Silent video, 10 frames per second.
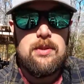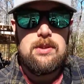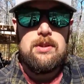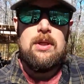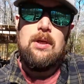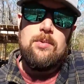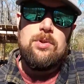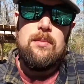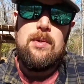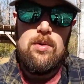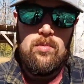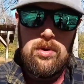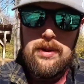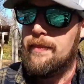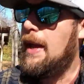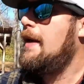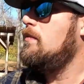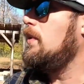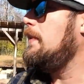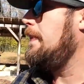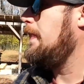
which, assuming you would have one,